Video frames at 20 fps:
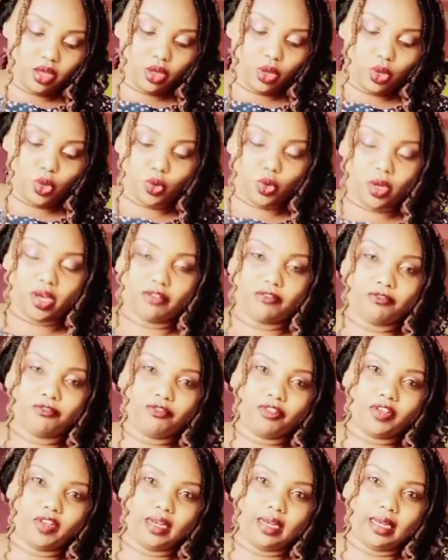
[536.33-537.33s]
You can
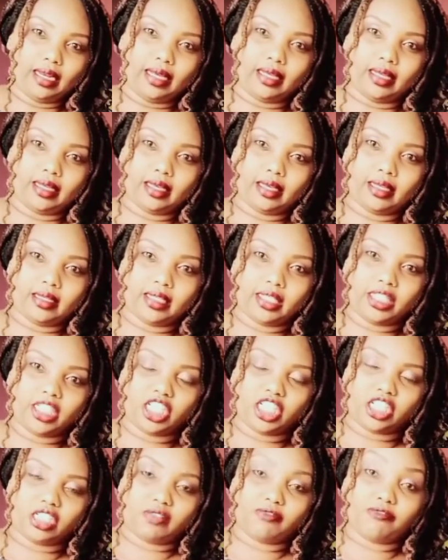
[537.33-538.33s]
feel like it's
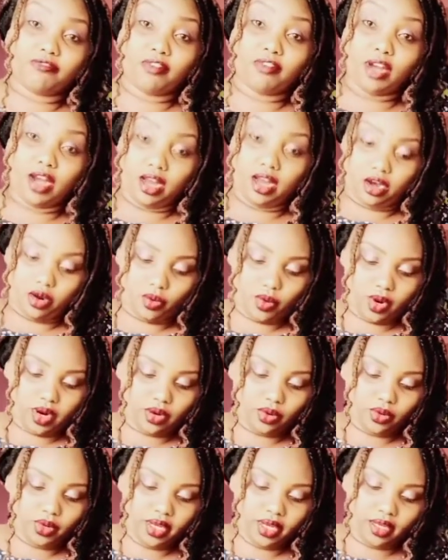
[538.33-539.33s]
just flour,
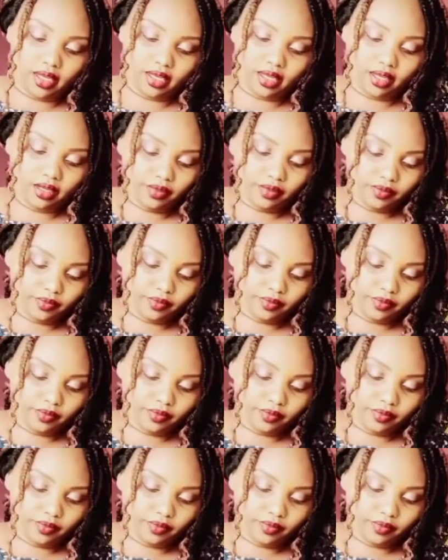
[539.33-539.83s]
okay?